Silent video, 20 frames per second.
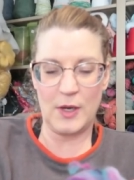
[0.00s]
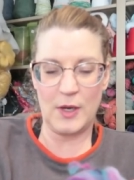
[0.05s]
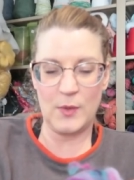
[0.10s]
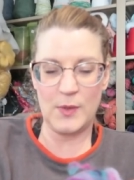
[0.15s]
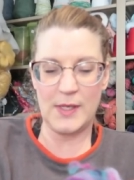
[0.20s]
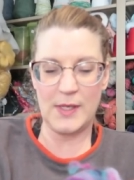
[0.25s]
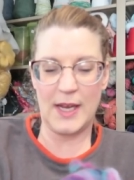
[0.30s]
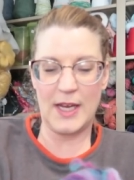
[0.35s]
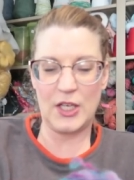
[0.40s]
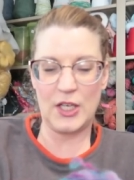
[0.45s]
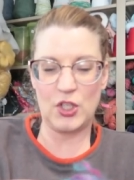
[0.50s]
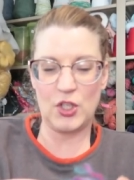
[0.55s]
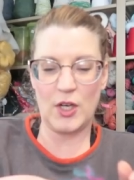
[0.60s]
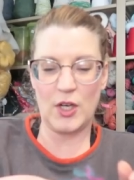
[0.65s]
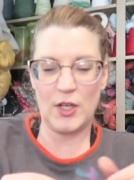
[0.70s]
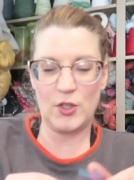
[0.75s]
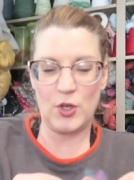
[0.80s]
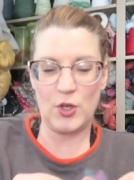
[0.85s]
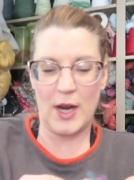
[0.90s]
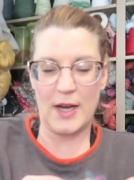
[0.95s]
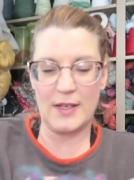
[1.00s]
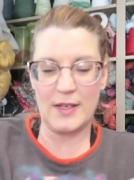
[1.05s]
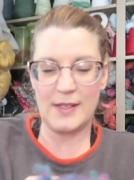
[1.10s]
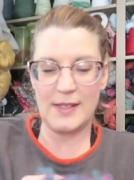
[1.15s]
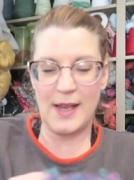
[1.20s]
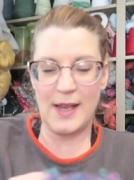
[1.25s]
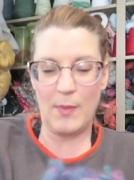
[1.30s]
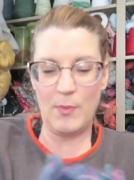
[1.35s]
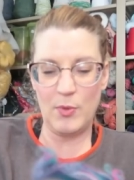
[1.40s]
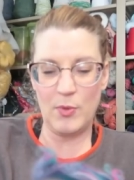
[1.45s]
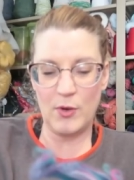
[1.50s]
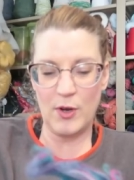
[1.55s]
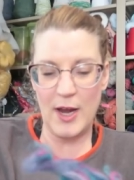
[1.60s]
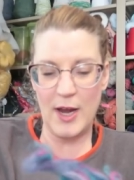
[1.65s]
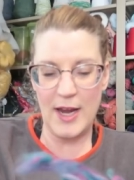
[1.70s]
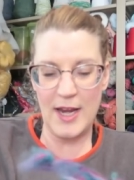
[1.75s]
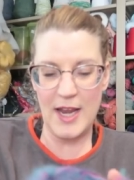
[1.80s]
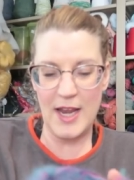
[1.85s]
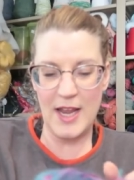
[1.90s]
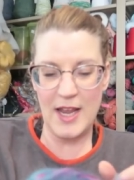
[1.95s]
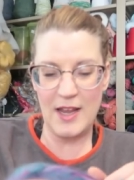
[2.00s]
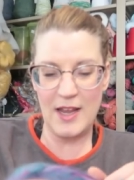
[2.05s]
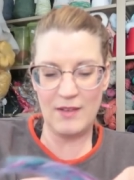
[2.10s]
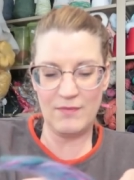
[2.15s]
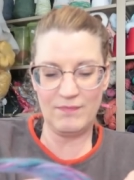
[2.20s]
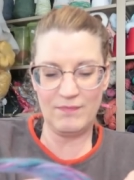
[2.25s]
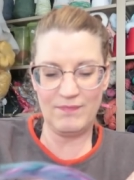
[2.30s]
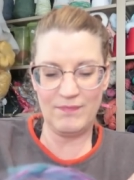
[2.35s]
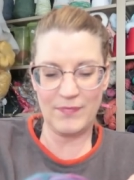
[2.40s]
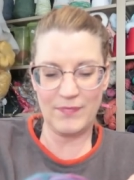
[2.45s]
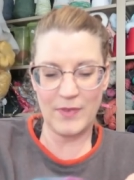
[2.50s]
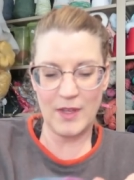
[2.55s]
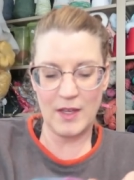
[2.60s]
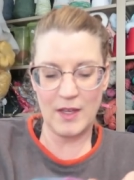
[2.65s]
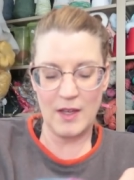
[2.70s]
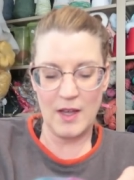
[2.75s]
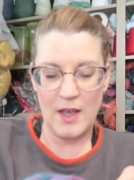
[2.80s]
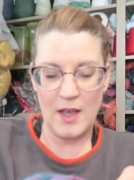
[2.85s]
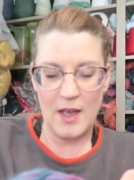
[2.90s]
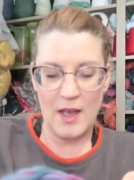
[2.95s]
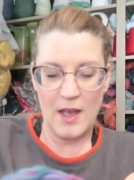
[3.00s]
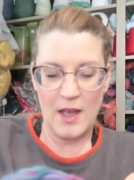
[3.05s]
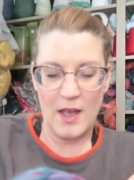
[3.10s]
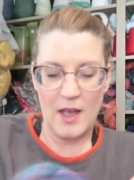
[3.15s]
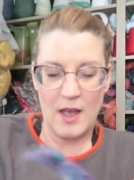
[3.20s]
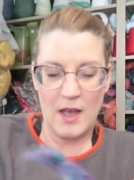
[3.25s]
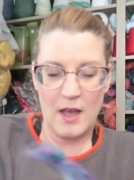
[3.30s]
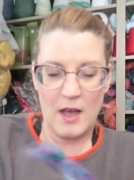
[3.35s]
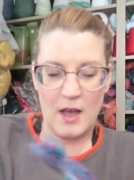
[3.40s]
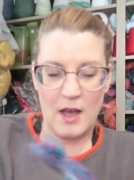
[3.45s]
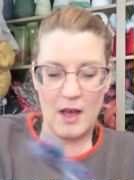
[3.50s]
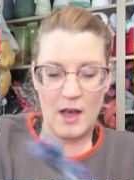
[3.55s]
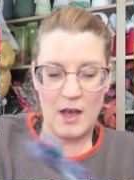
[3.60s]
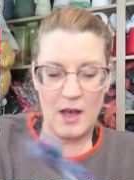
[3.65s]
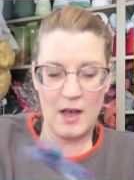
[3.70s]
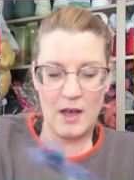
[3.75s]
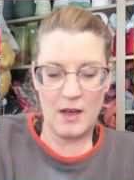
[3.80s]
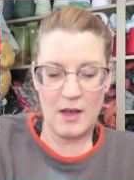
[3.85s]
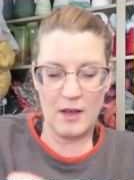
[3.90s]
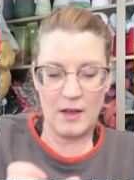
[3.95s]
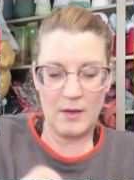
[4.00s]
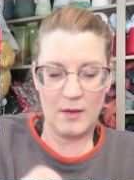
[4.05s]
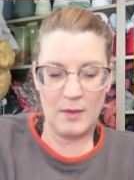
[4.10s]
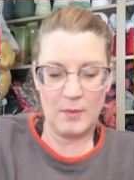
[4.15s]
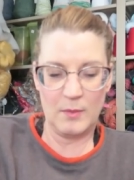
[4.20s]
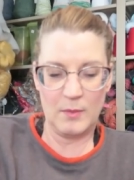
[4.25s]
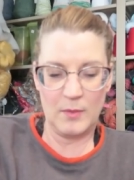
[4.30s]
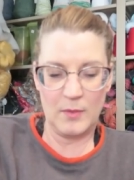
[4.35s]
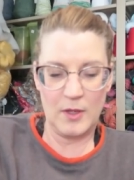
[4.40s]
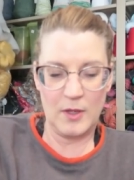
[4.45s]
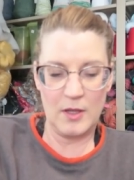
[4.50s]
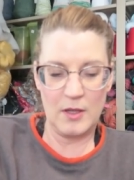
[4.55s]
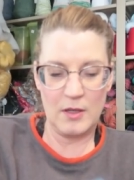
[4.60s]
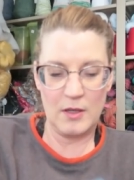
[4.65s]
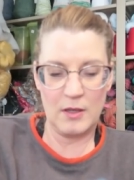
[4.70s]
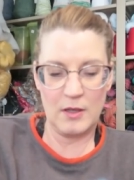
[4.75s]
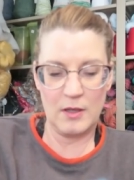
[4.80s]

I was like, should I try to separate it? I